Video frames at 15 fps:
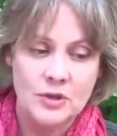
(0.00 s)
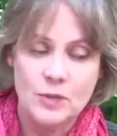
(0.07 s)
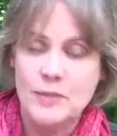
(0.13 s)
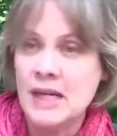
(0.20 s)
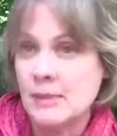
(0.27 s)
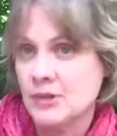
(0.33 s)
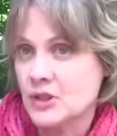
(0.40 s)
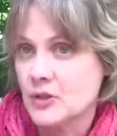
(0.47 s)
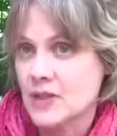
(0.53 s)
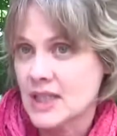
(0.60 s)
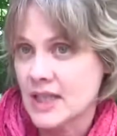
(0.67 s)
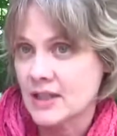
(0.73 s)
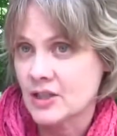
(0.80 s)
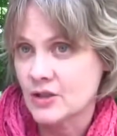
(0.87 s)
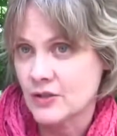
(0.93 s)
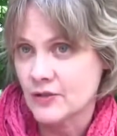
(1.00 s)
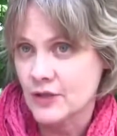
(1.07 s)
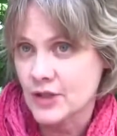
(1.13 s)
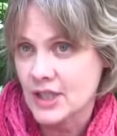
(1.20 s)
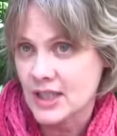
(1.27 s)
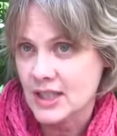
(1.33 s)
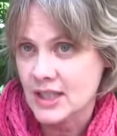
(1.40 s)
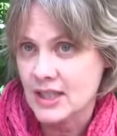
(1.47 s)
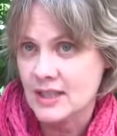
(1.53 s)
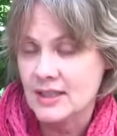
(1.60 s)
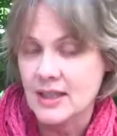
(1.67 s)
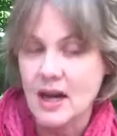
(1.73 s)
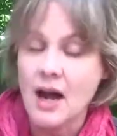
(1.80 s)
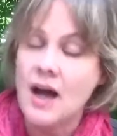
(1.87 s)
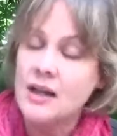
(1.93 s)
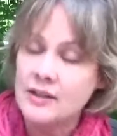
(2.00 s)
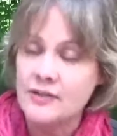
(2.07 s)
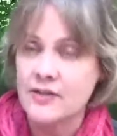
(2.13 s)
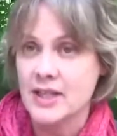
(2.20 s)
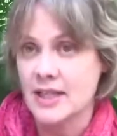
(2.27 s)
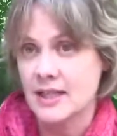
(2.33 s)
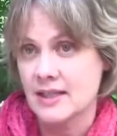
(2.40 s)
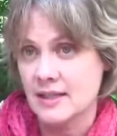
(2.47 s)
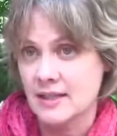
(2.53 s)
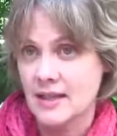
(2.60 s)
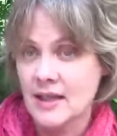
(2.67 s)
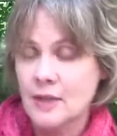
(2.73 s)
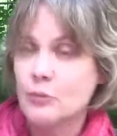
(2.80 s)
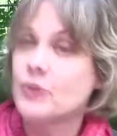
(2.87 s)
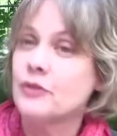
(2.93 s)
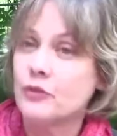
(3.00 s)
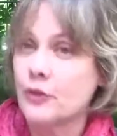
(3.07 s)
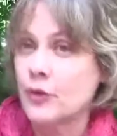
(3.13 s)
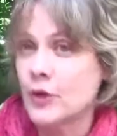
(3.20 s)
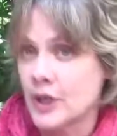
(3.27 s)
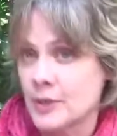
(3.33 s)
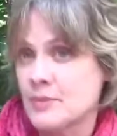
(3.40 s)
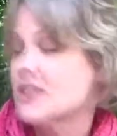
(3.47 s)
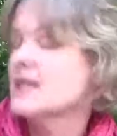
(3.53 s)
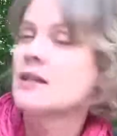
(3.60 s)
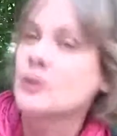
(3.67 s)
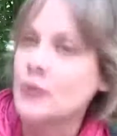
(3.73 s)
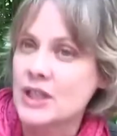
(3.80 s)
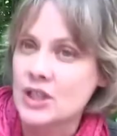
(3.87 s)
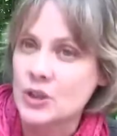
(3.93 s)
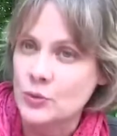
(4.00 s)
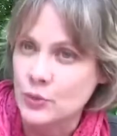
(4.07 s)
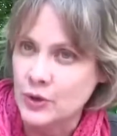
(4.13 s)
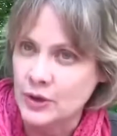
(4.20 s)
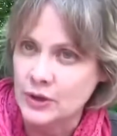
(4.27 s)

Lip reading: to be able to attend universities, all of these reforms in the Western